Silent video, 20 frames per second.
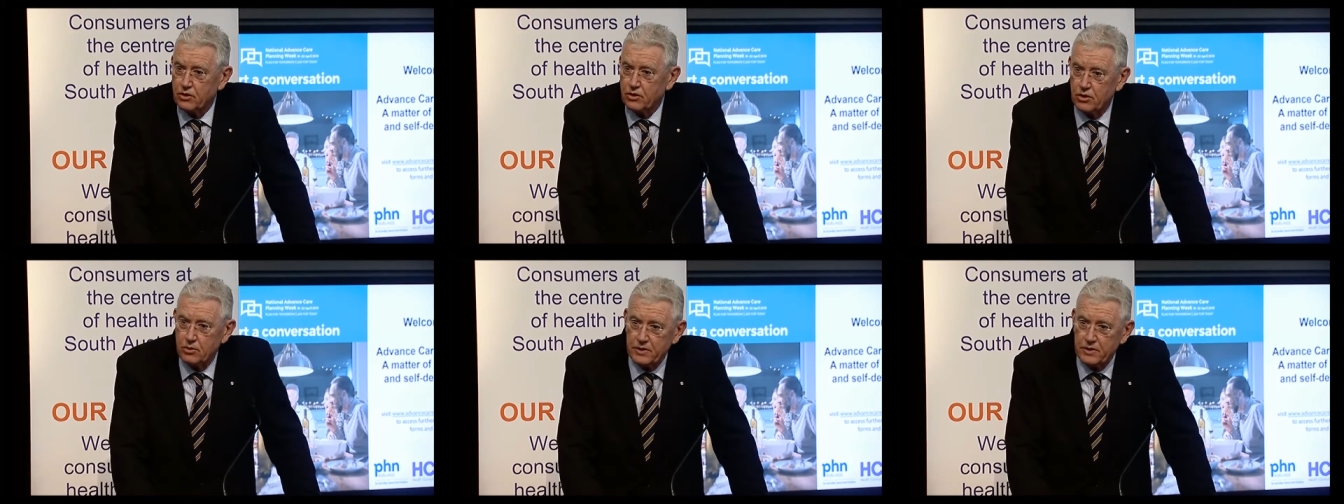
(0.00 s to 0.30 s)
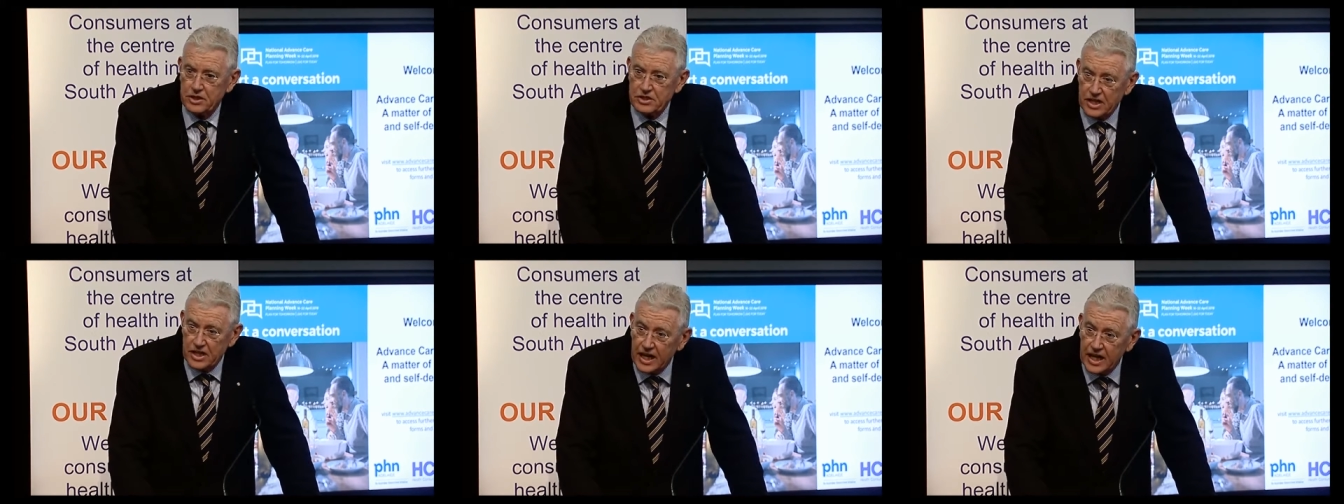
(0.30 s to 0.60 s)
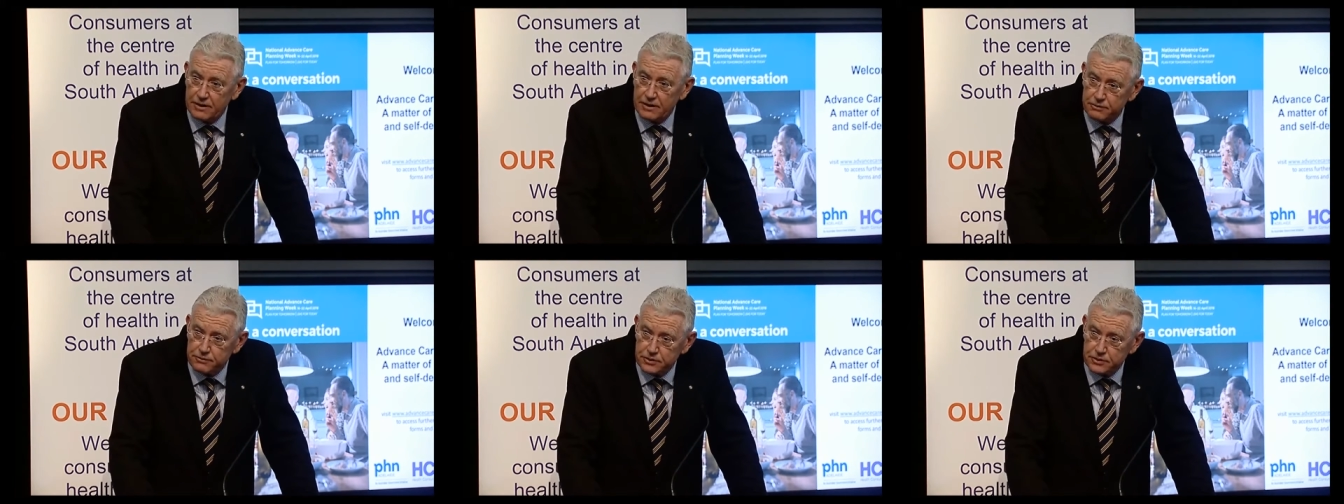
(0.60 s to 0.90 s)
Almost
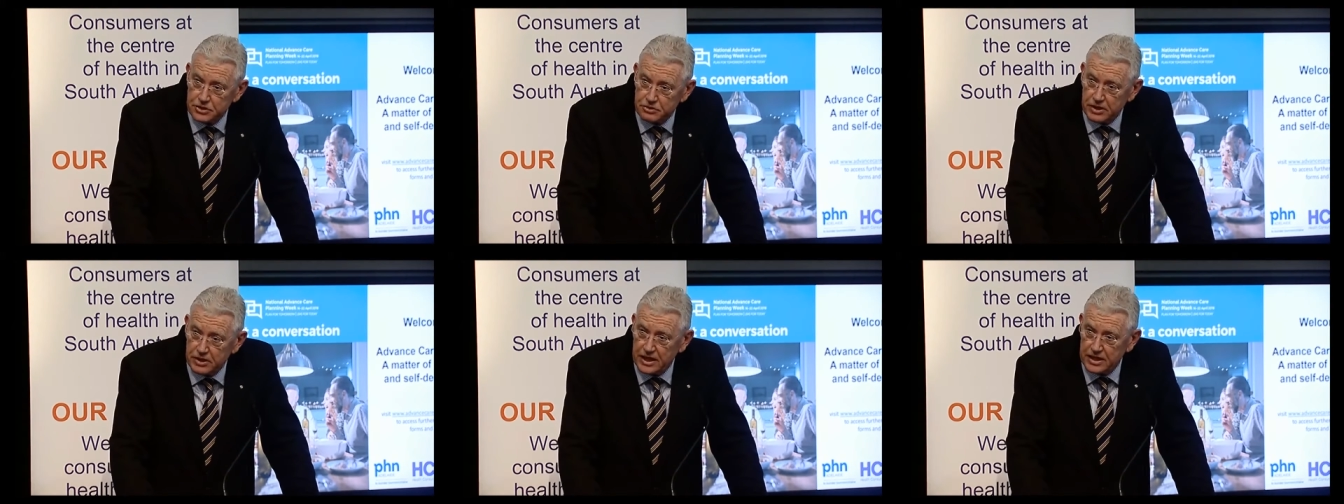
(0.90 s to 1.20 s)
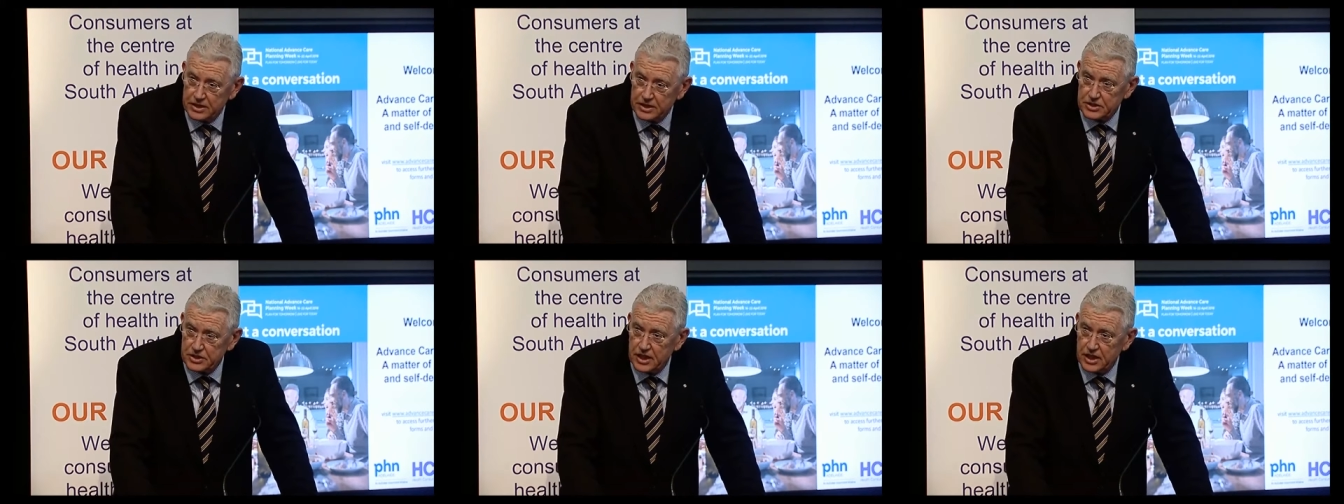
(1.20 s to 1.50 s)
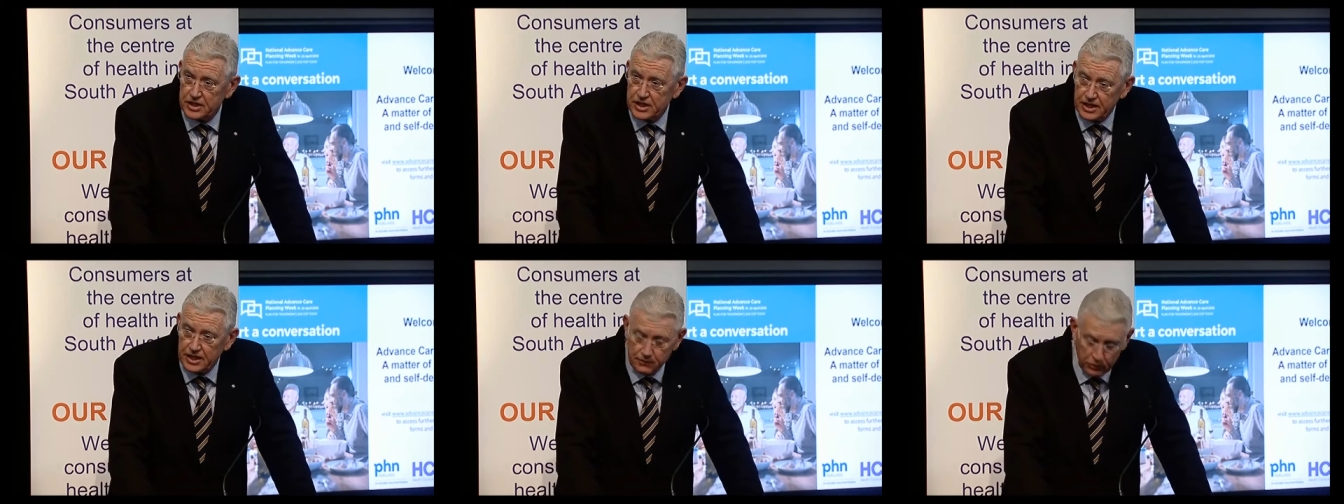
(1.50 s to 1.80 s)
half of Australians
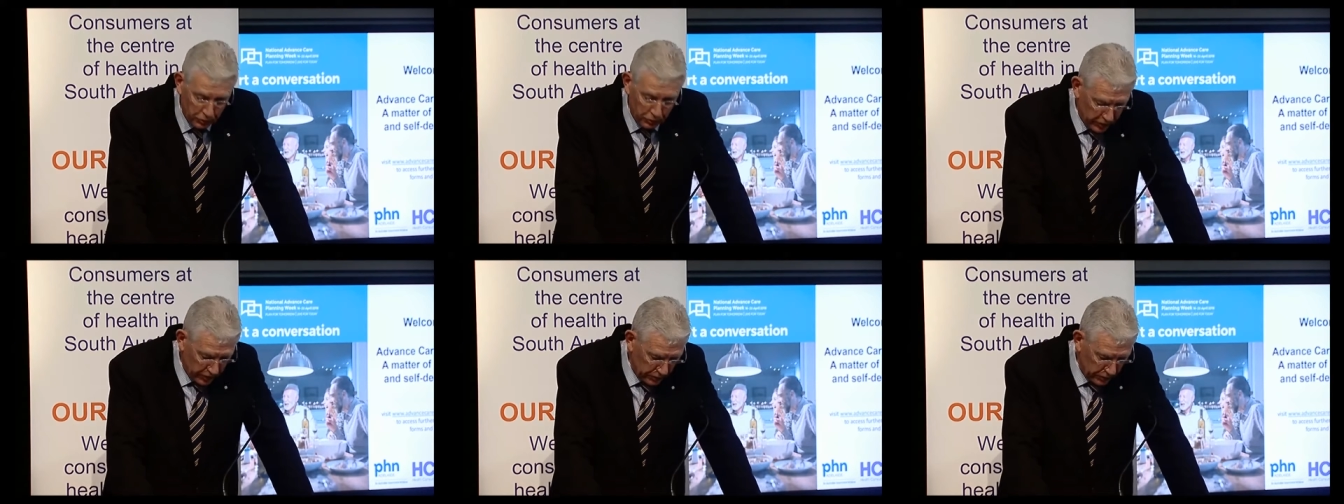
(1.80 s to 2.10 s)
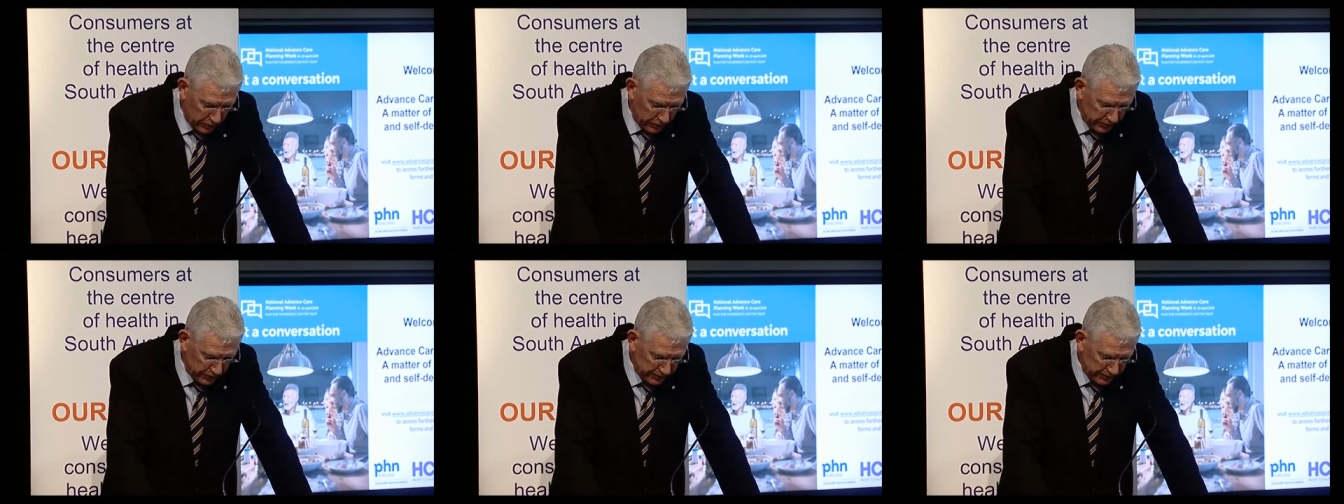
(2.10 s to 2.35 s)
don't have a will.